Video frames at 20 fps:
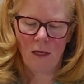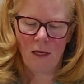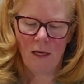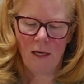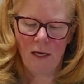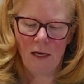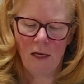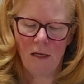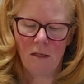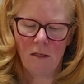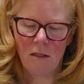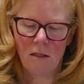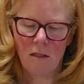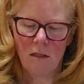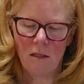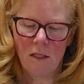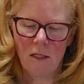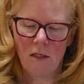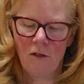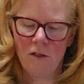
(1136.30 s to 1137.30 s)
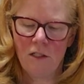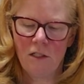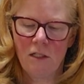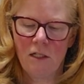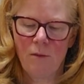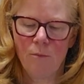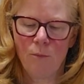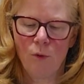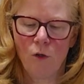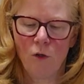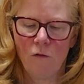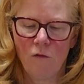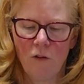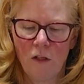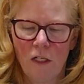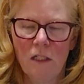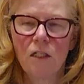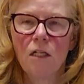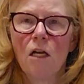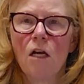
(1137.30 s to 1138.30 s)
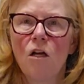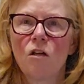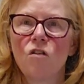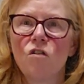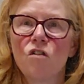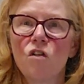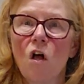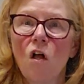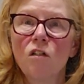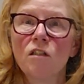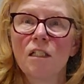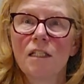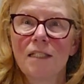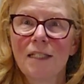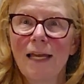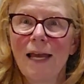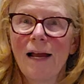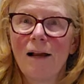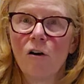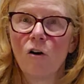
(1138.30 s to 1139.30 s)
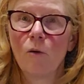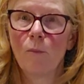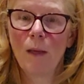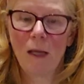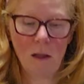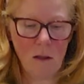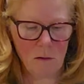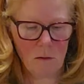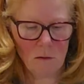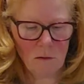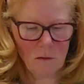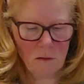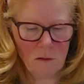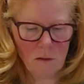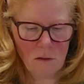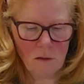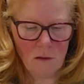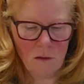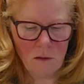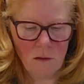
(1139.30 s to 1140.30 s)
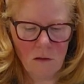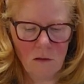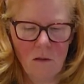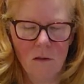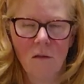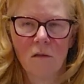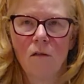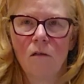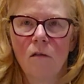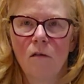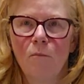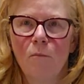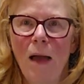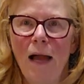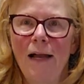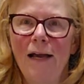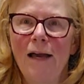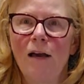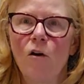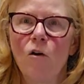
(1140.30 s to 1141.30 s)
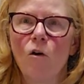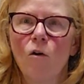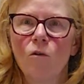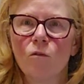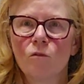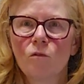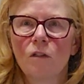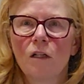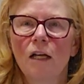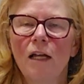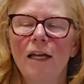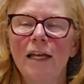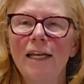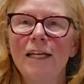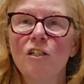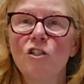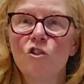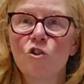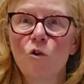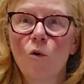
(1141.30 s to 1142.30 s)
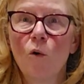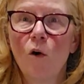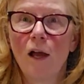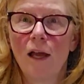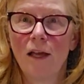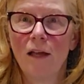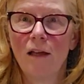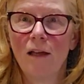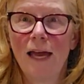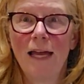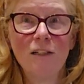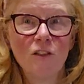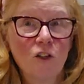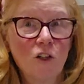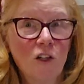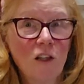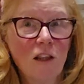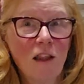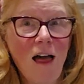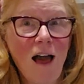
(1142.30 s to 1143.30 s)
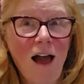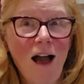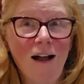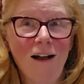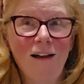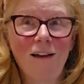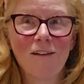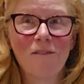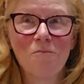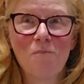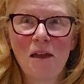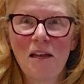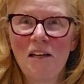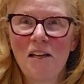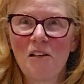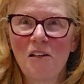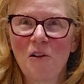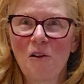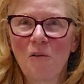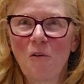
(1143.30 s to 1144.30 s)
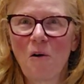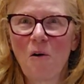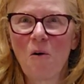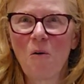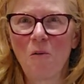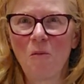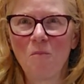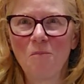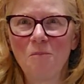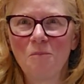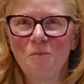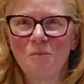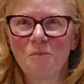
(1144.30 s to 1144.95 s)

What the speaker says: And there is a perfect salted caramel macaron. Enjoy, and good luck making your own.